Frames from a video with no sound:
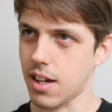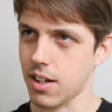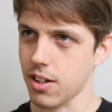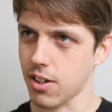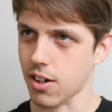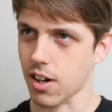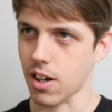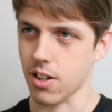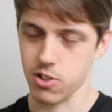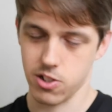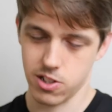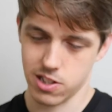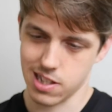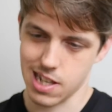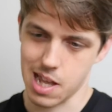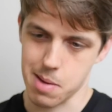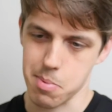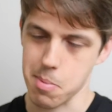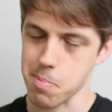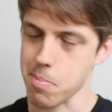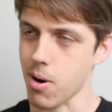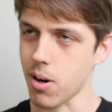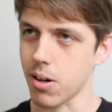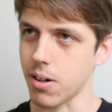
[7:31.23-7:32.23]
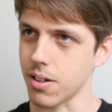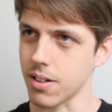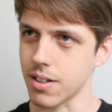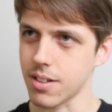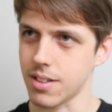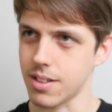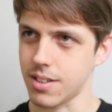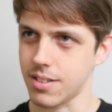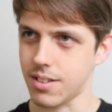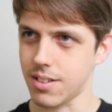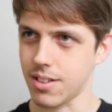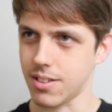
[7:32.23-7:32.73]
You can't just slap a pot on
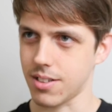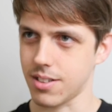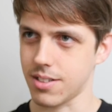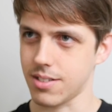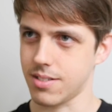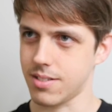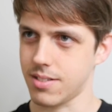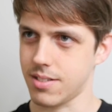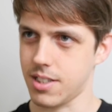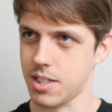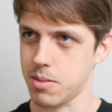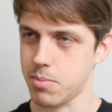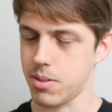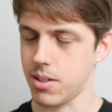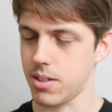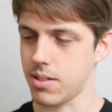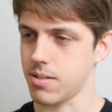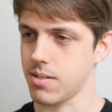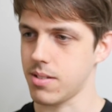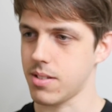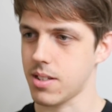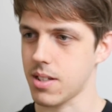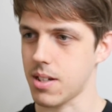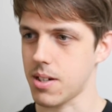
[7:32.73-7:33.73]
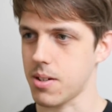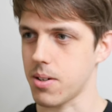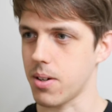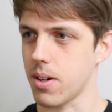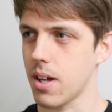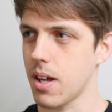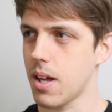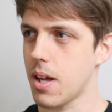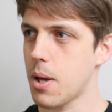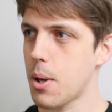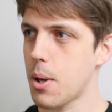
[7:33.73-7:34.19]
a CPU. So